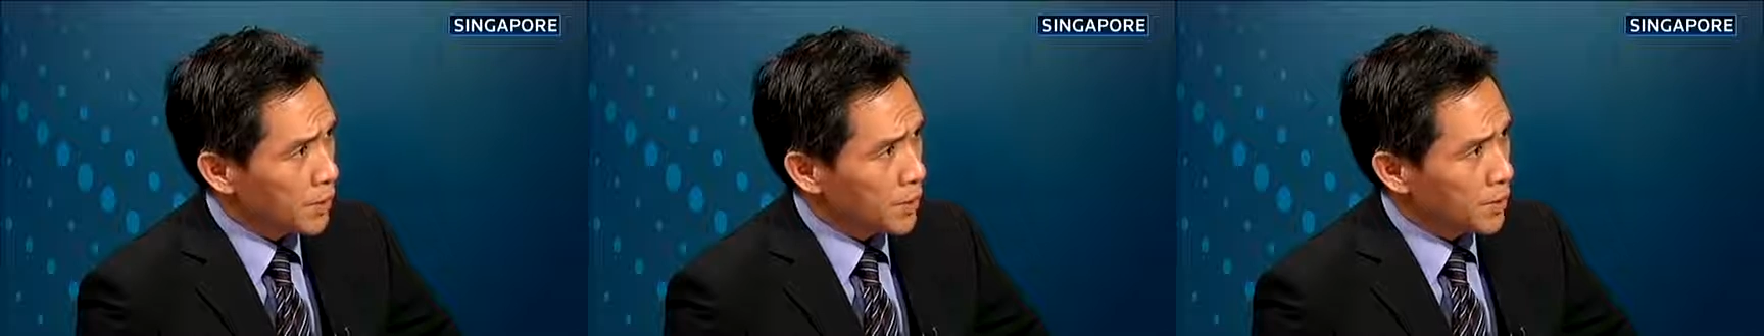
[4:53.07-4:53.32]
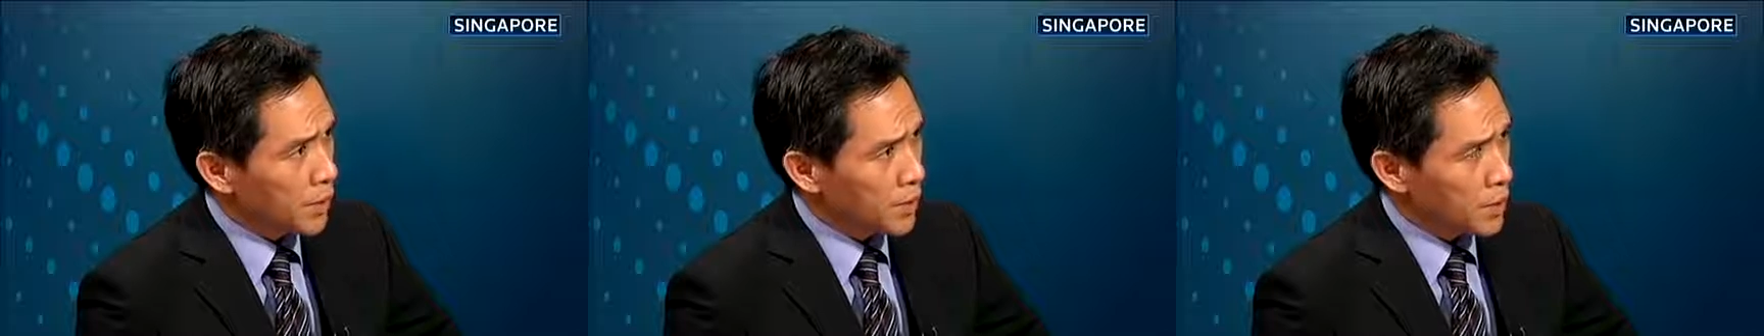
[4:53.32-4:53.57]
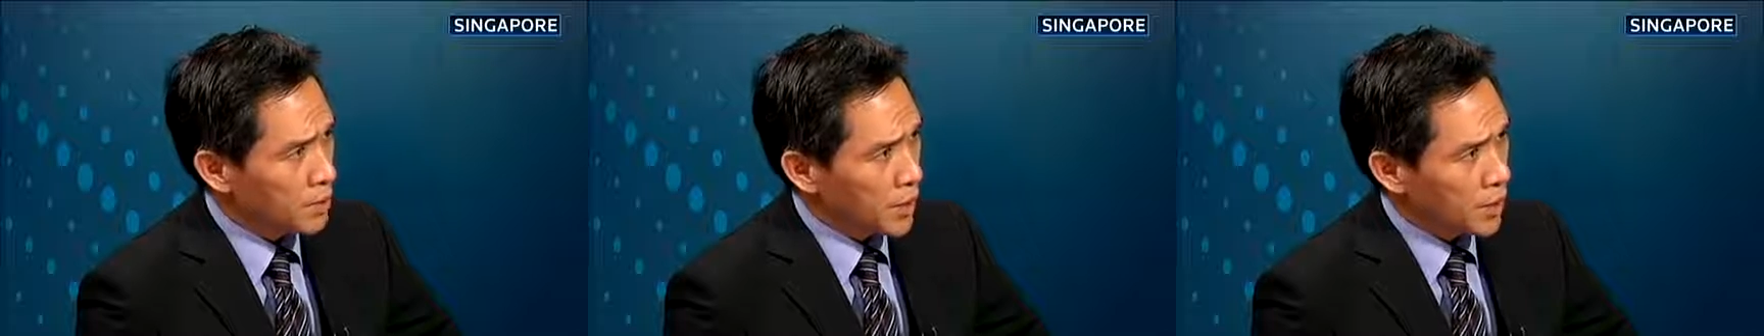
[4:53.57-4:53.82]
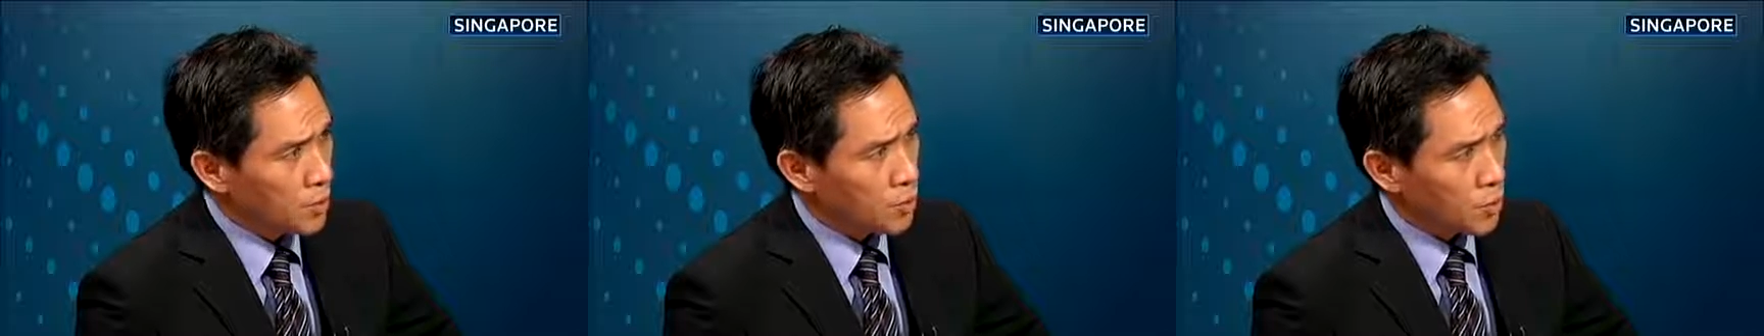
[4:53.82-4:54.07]
I mean, can you
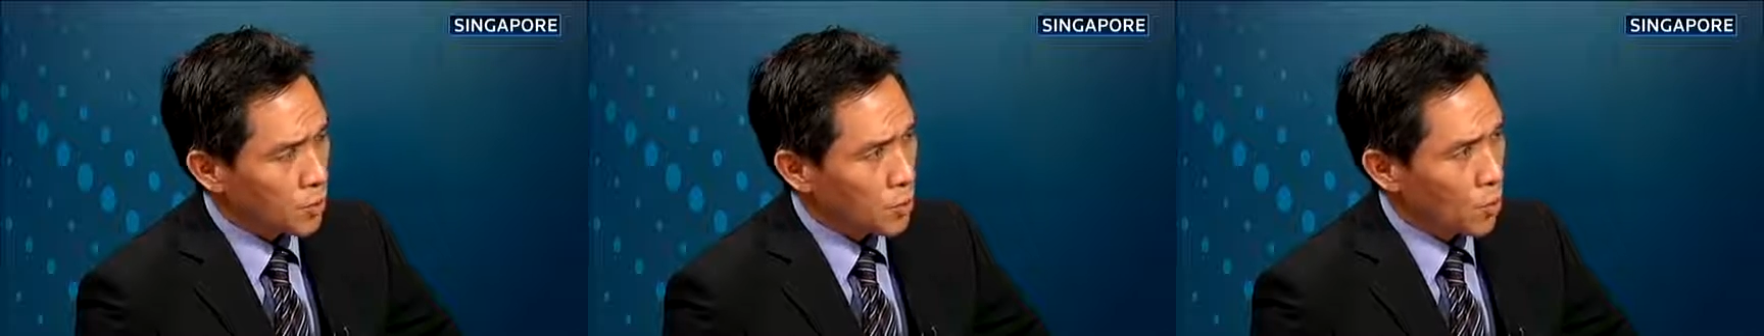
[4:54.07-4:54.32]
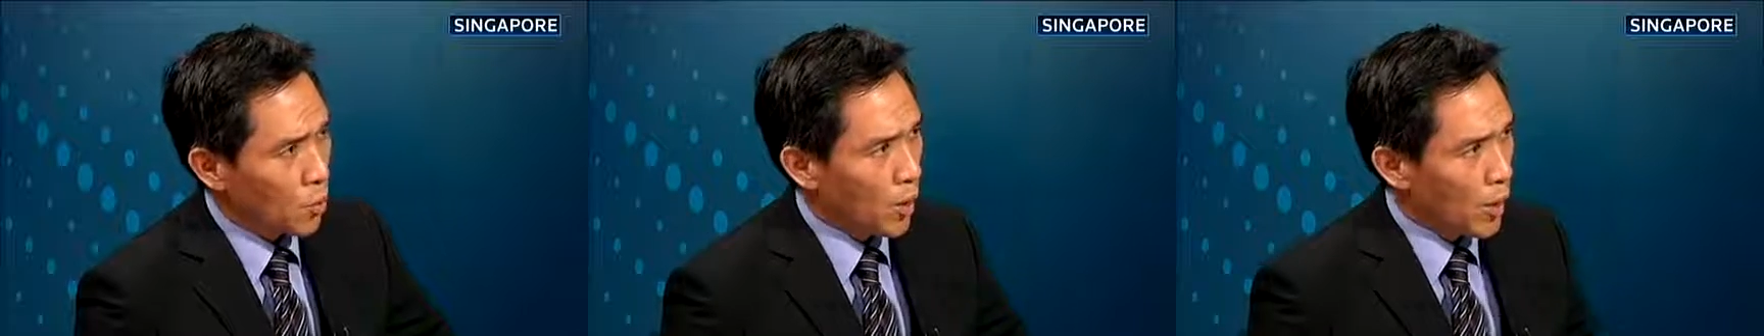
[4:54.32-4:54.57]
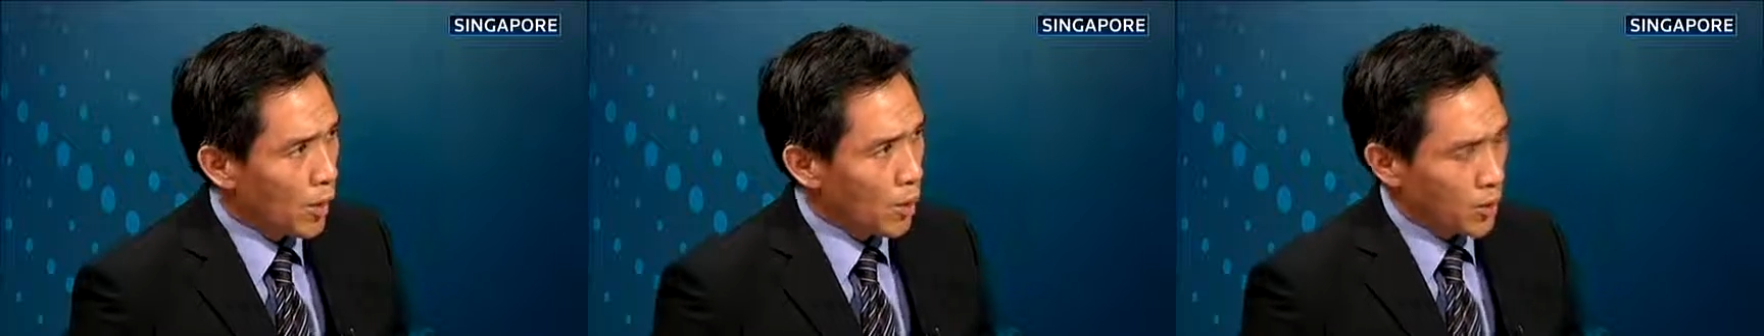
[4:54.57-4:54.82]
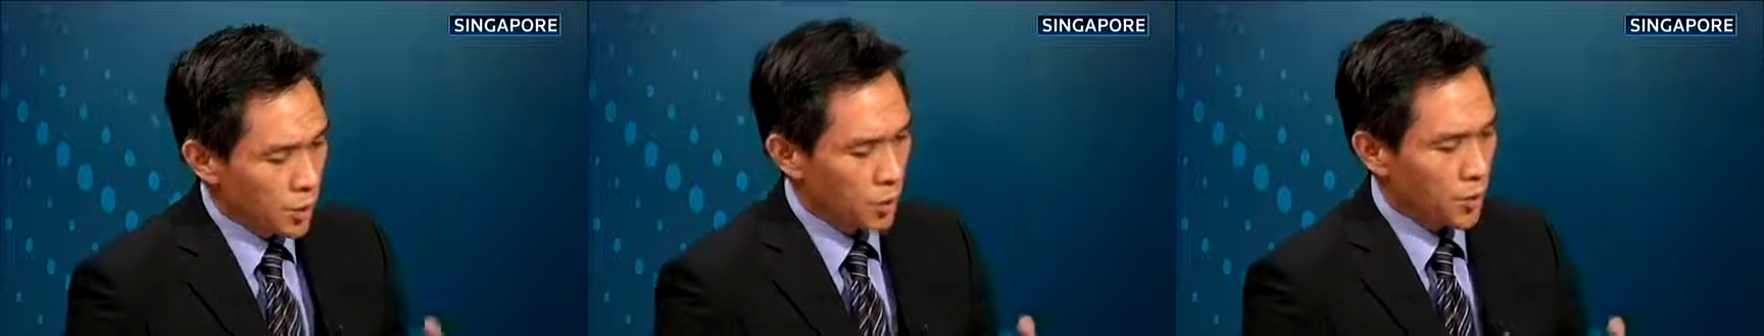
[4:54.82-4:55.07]
take us through where
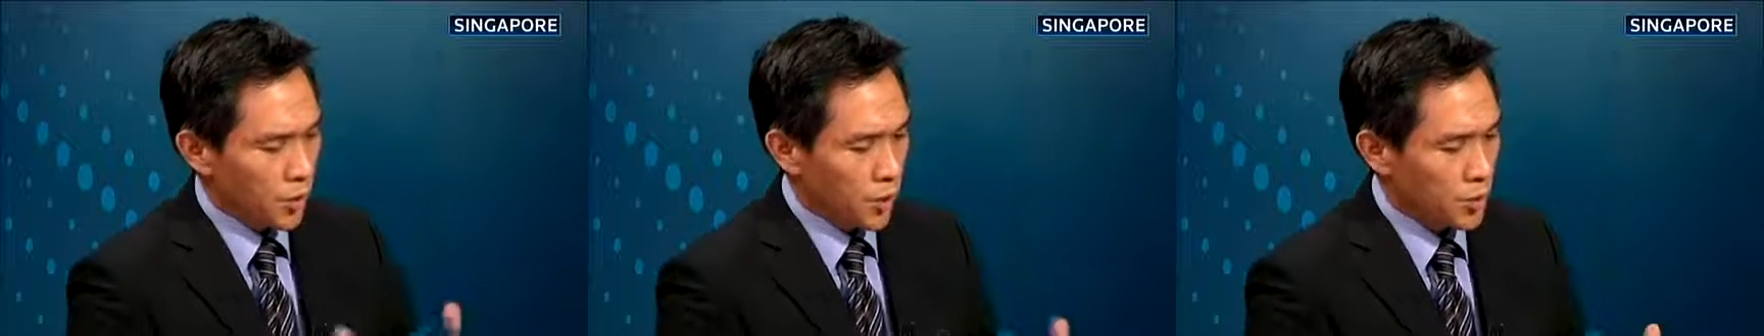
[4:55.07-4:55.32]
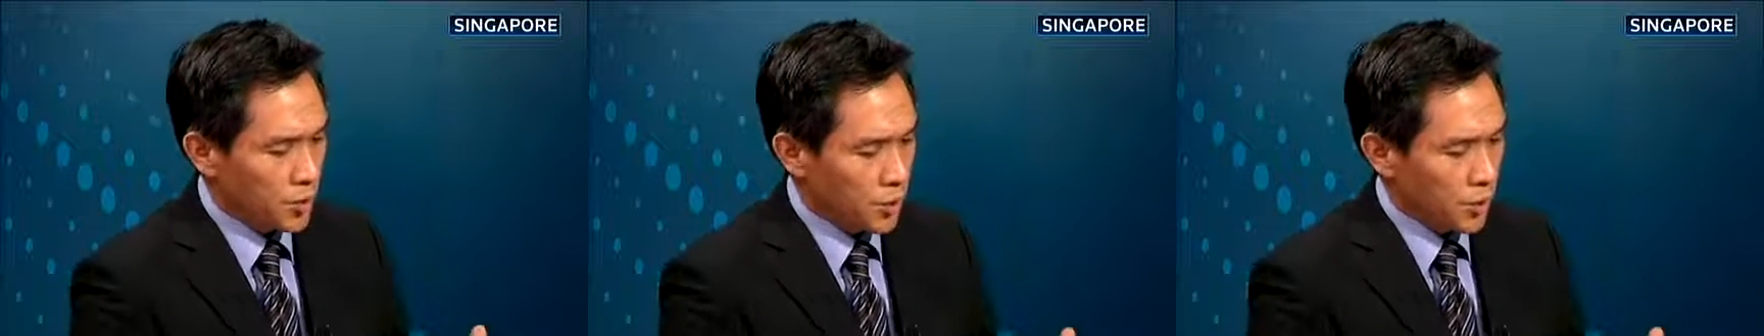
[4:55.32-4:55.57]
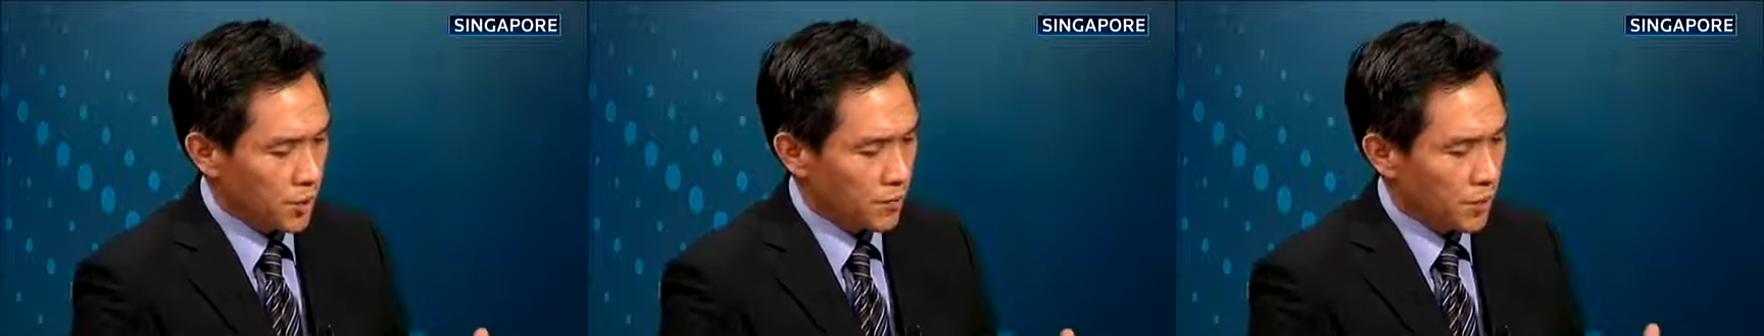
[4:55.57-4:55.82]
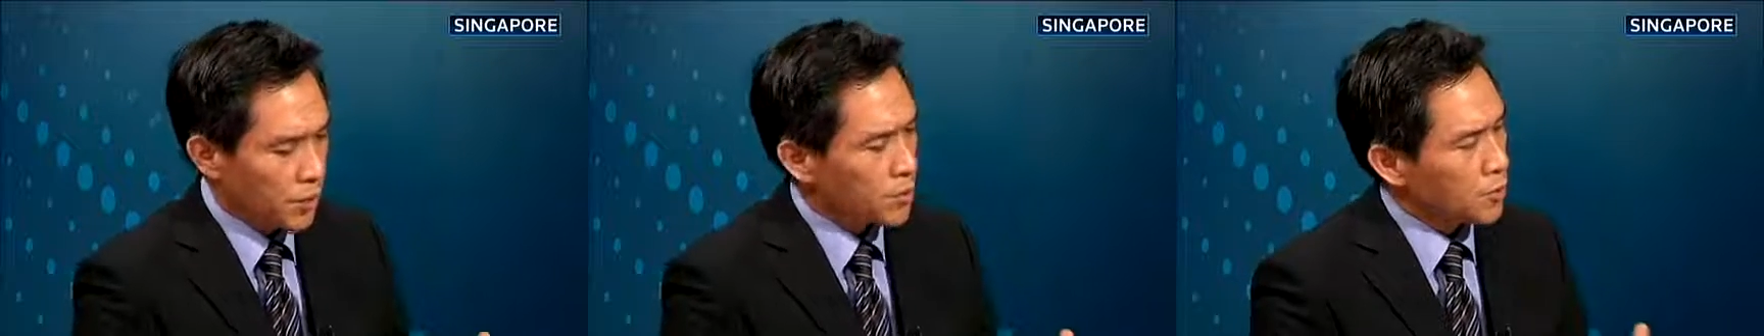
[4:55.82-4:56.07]
your thoughts in, as
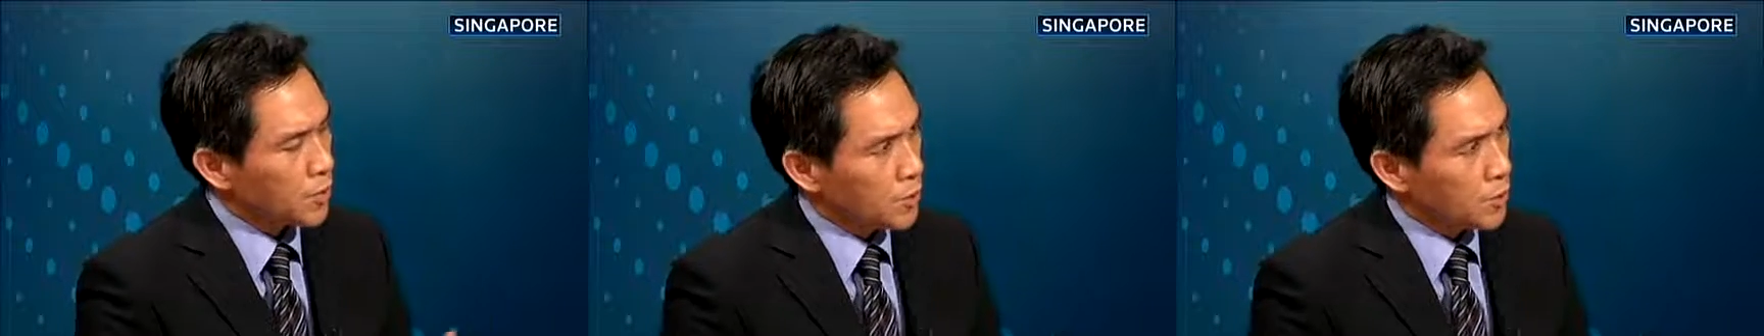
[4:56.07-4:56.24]
far as,